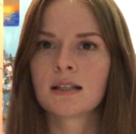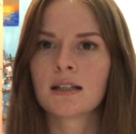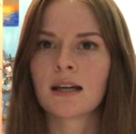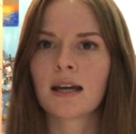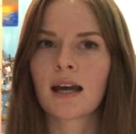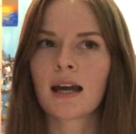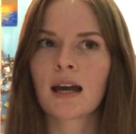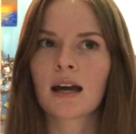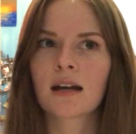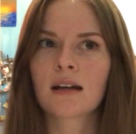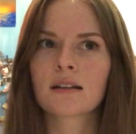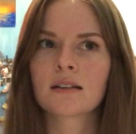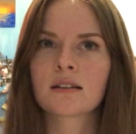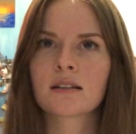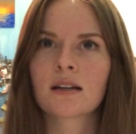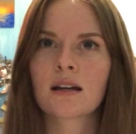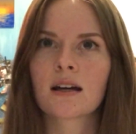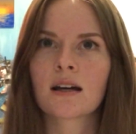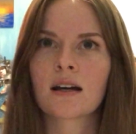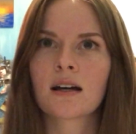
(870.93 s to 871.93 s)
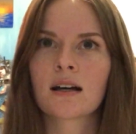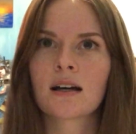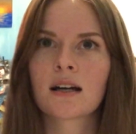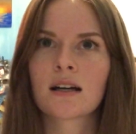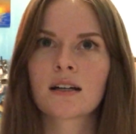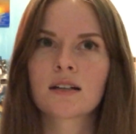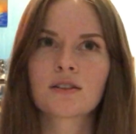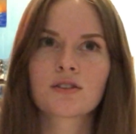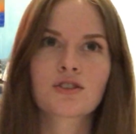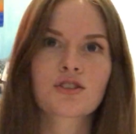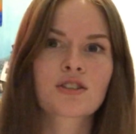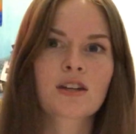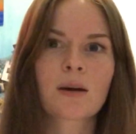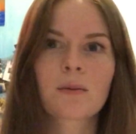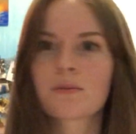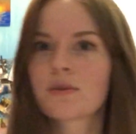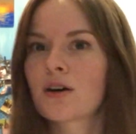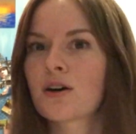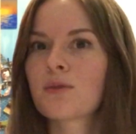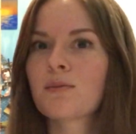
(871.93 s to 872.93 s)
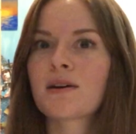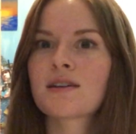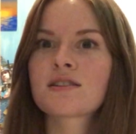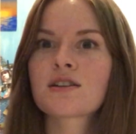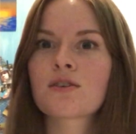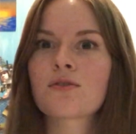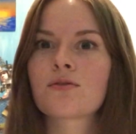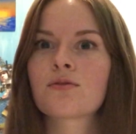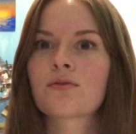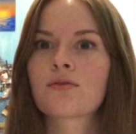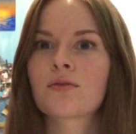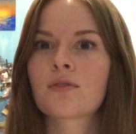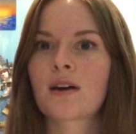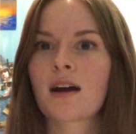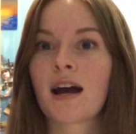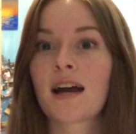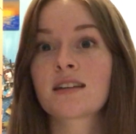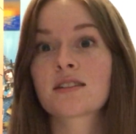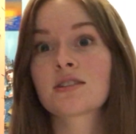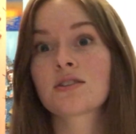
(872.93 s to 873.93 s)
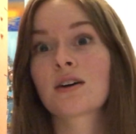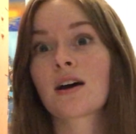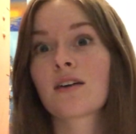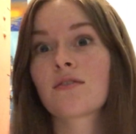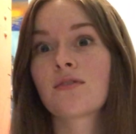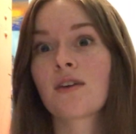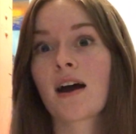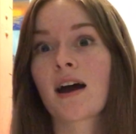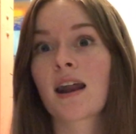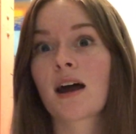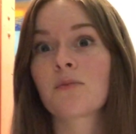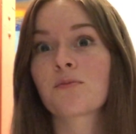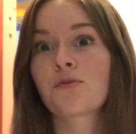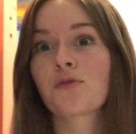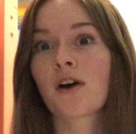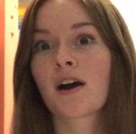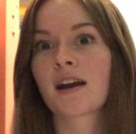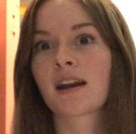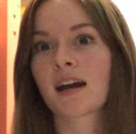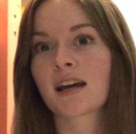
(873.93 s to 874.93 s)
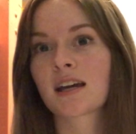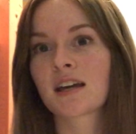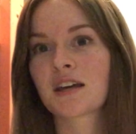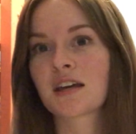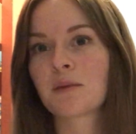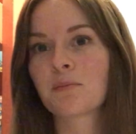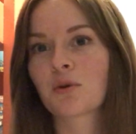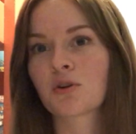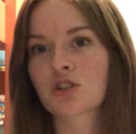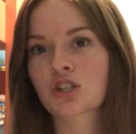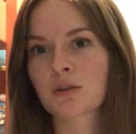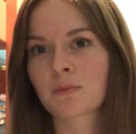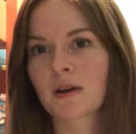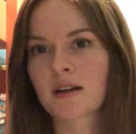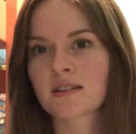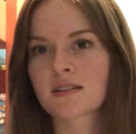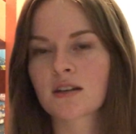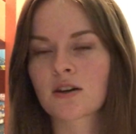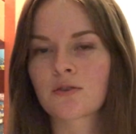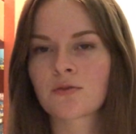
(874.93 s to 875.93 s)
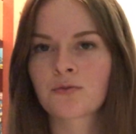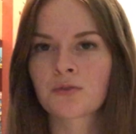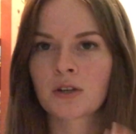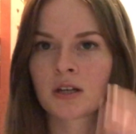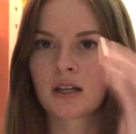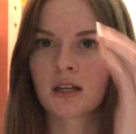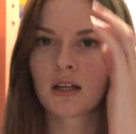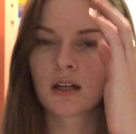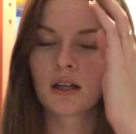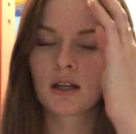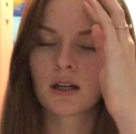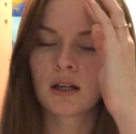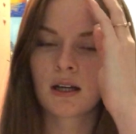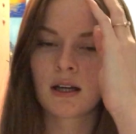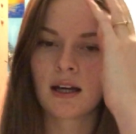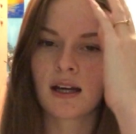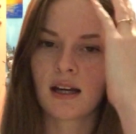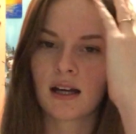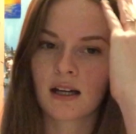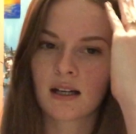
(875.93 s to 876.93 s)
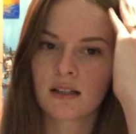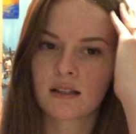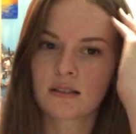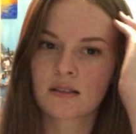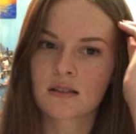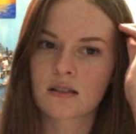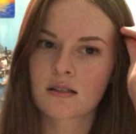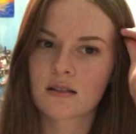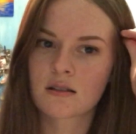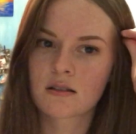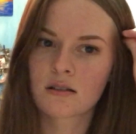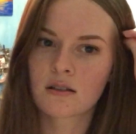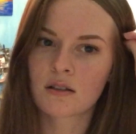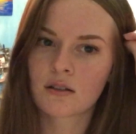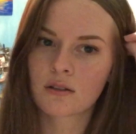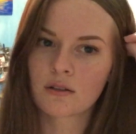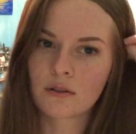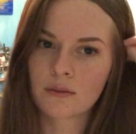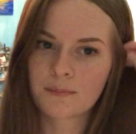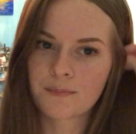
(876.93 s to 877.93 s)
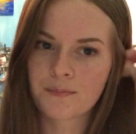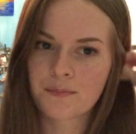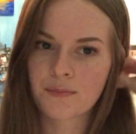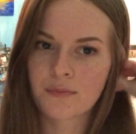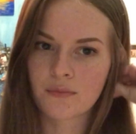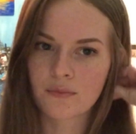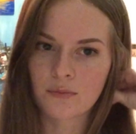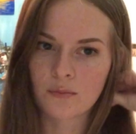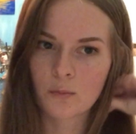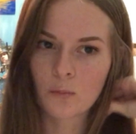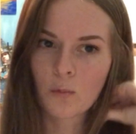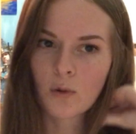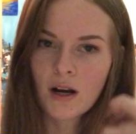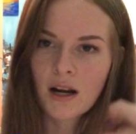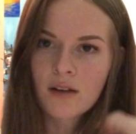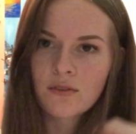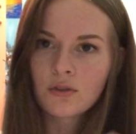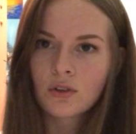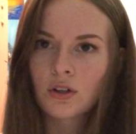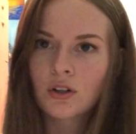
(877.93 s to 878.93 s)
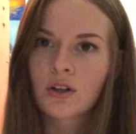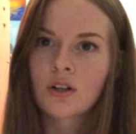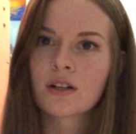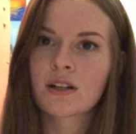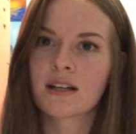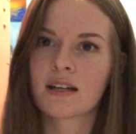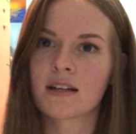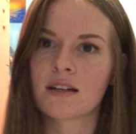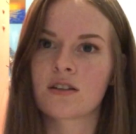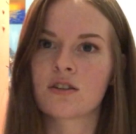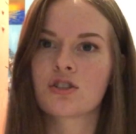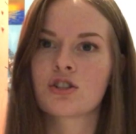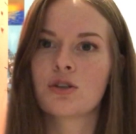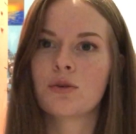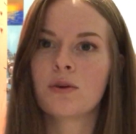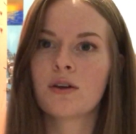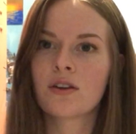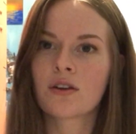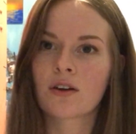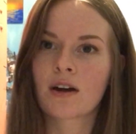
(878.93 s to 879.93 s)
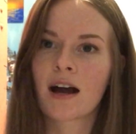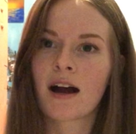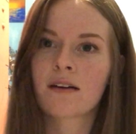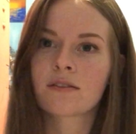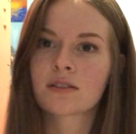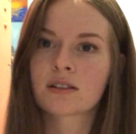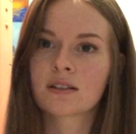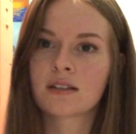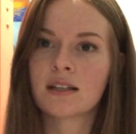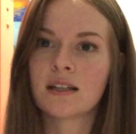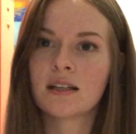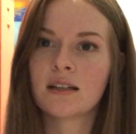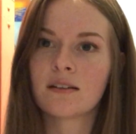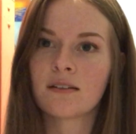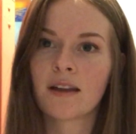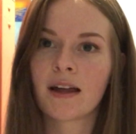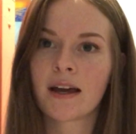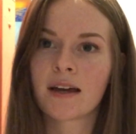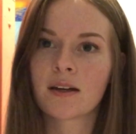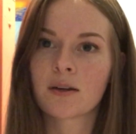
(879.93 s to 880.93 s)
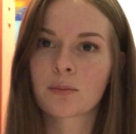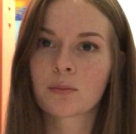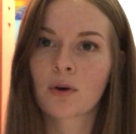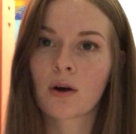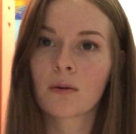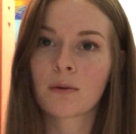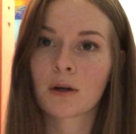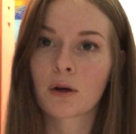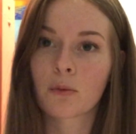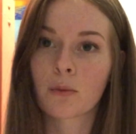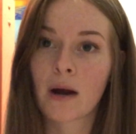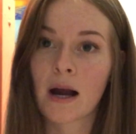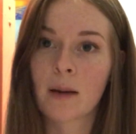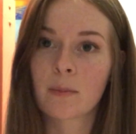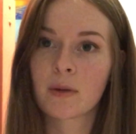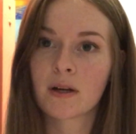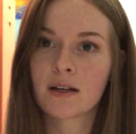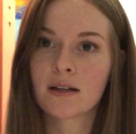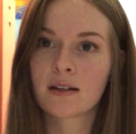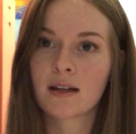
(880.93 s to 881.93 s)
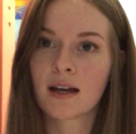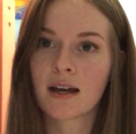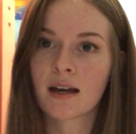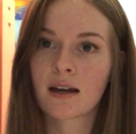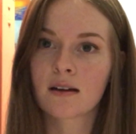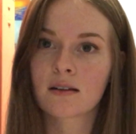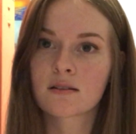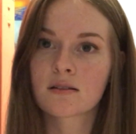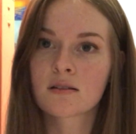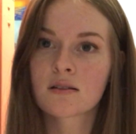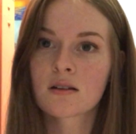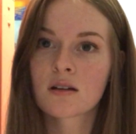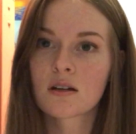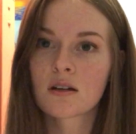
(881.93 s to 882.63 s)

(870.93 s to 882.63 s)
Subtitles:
and just kept telling myself, I still have fat, I'm fine, I can keep pushing myself. And what I've learned is you either have to eat like probably a rabbit and,